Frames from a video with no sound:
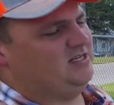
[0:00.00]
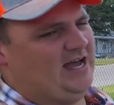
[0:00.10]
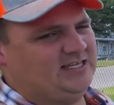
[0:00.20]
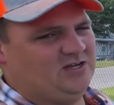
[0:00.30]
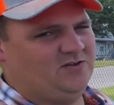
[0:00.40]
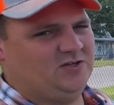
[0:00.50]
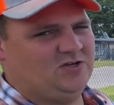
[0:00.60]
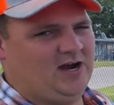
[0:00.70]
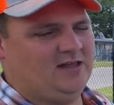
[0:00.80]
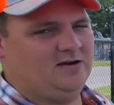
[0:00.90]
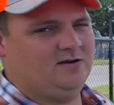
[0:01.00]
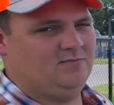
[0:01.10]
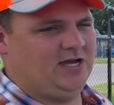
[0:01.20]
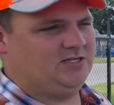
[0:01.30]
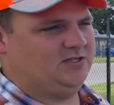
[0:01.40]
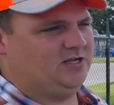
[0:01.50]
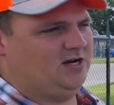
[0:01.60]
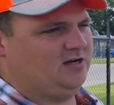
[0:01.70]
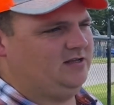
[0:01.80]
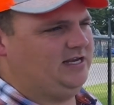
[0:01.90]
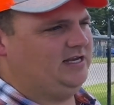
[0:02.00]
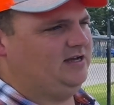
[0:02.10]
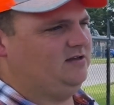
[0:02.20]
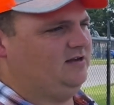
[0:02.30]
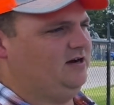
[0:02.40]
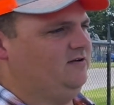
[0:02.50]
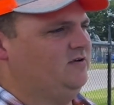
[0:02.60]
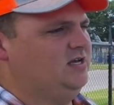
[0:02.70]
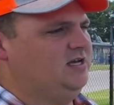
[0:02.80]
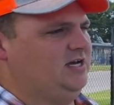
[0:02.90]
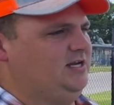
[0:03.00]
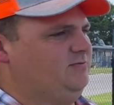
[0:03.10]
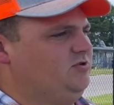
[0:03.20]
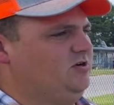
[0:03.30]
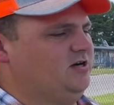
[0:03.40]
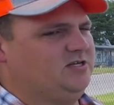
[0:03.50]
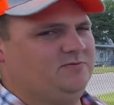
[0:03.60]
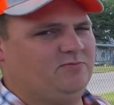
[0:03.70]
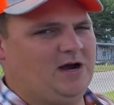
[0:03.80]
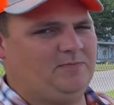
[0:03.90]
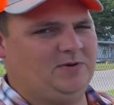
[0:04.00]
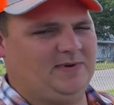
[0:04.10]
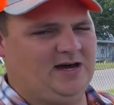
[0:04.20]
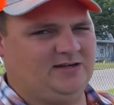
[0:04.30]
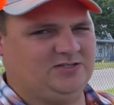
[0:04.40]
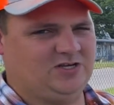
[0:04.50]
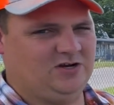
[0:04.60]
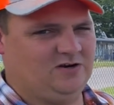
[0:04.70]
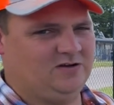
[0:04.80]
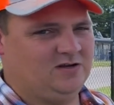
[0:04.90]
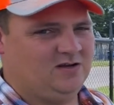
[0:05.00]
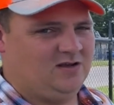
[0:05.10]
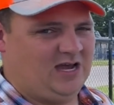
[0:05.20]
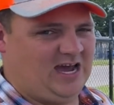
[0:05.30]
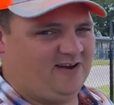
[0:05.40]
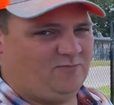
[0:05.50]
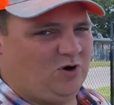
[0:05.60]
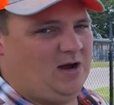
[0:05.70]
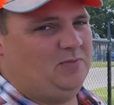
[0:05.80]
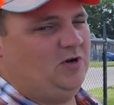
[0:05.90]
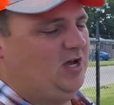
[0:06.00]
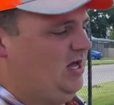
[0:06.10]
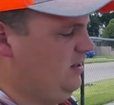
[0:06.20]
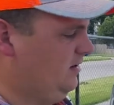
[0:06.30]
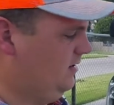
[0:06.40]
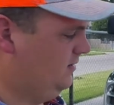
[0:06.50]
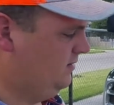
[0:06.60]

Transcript: lights on the trailer, make sure they're clean and clear of any obstruction, properly mounted and secured, and of proper color.